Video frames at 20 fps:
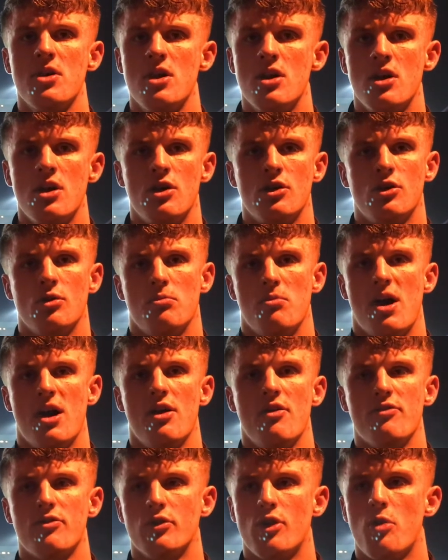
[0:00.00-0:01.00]
No matter
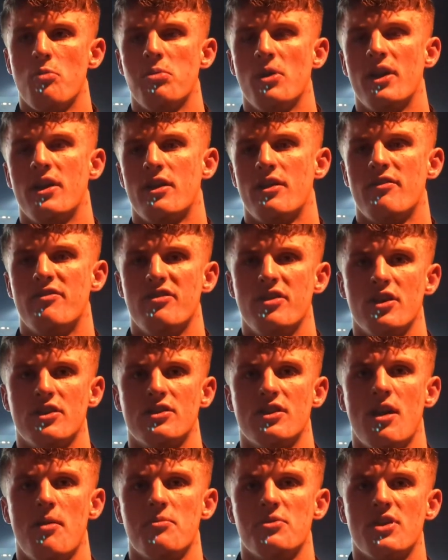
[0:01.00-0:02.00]
if we're not playing in the first
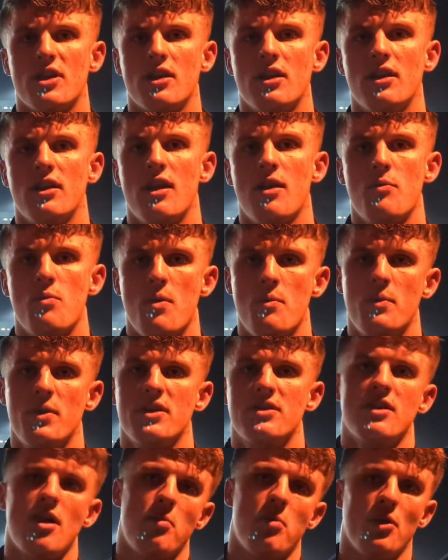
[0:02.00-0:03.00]
game or second game, when we
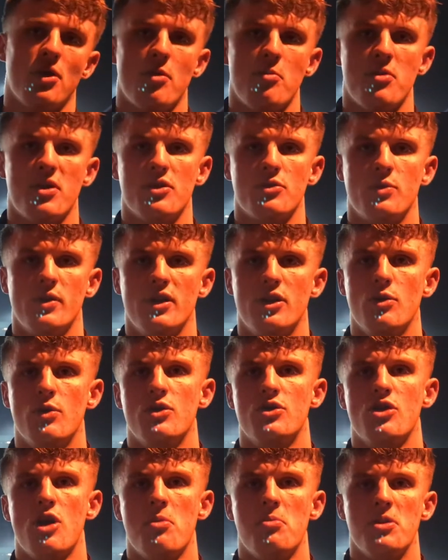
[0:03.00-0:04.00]
step on the pitch, we do a
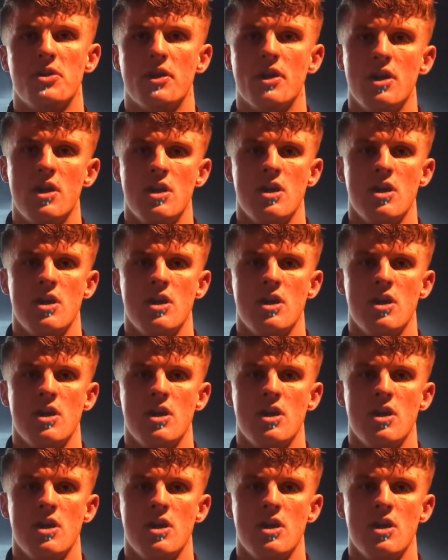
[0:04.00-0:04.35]
job and